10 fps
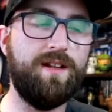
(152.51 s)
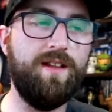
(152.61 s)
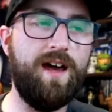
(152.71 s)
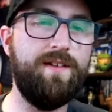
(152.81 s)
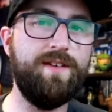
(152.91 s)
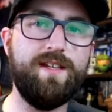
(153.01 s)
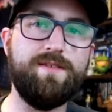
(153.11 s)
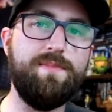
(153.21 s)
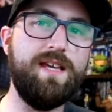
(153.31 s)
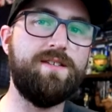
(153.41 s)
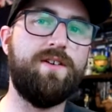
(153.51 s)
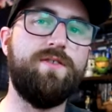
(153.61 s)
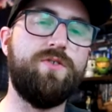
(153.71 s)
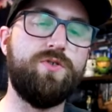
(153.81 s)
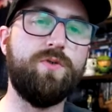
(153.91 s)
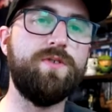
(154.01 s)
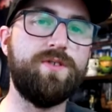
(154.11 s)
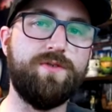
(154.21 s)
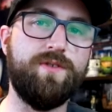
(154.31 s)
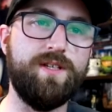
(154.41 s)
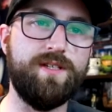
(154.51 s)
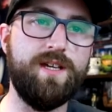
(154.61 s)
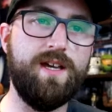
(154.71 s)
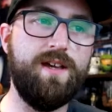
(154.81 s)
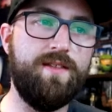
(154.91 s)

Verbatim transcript: but a lot of it is based on the short stories